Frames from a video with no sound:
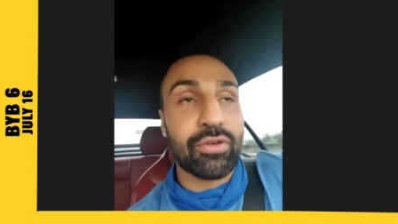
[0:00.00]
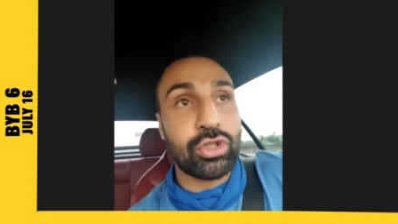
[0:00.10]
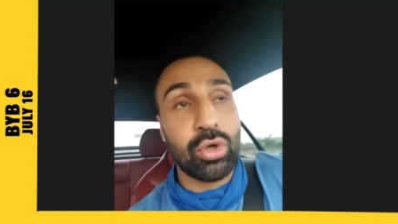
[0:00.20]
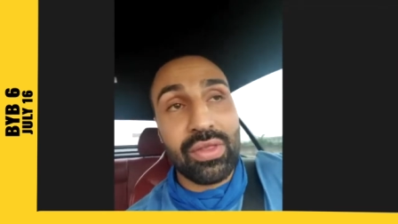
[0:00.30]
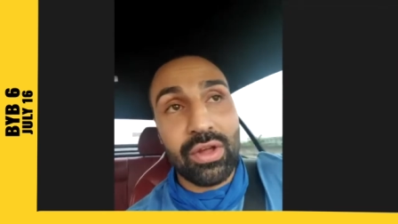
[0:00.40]

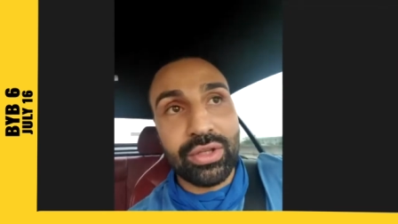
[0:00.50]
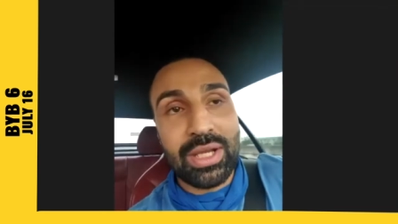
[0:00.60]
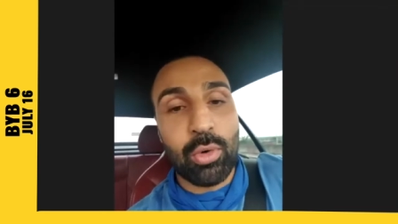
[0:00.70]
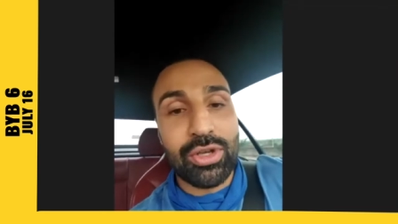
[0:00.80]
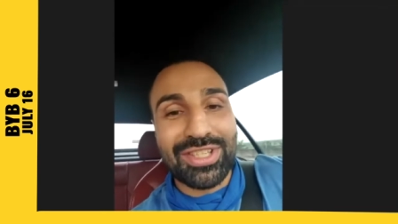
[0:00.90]
Sure, they'll
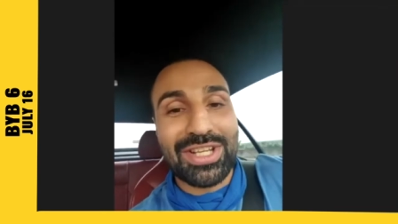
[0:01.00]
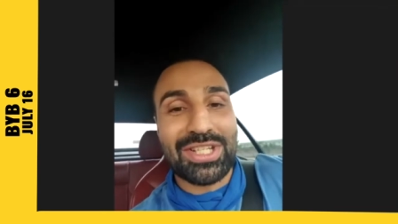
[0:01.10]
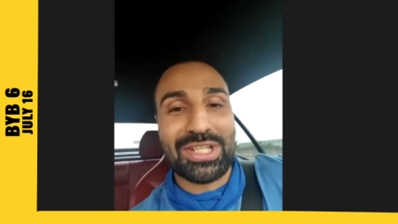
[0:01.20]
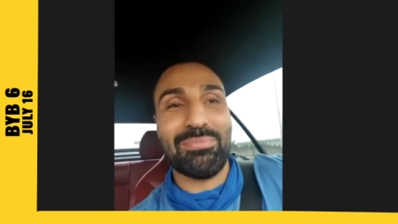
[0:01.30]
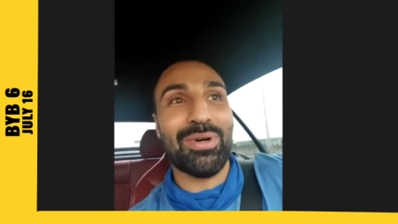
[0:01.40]
need more
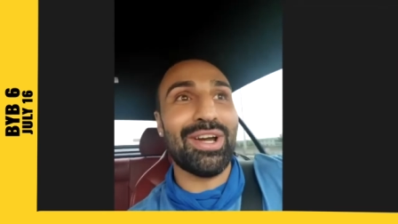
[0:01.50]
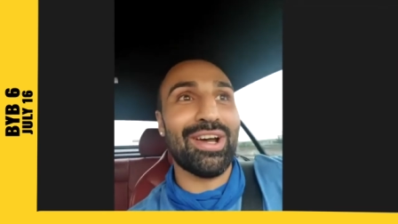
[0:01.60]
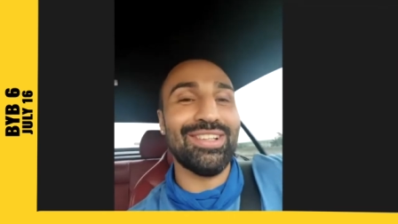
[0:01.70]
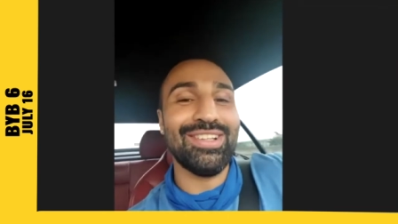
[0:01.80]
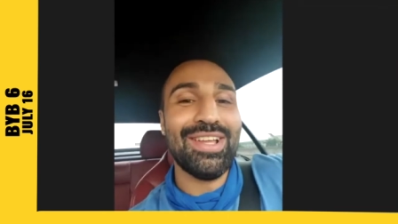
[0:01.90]
stitches, but uh,
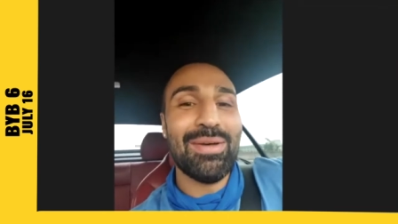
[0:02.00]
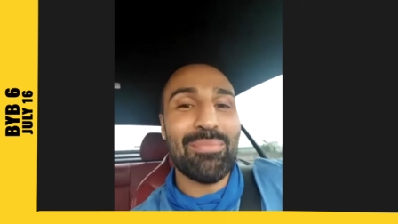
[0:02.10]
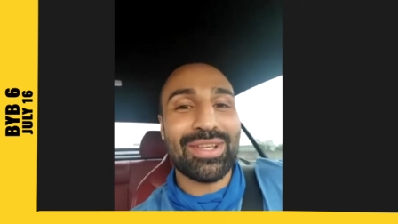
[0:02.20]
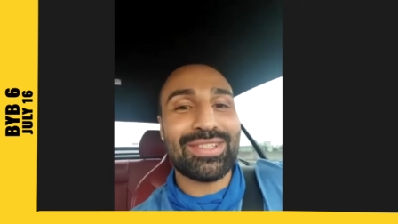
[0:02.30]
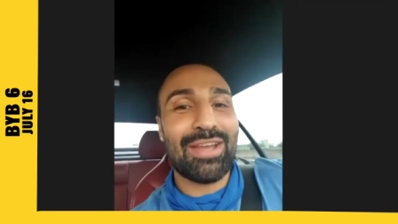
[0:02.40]
yeah.
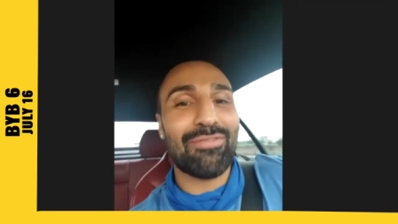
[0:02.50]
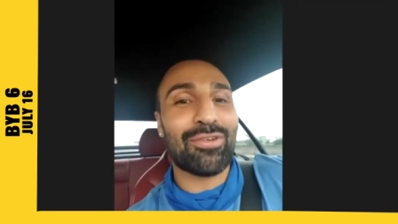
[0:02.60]
but it's safer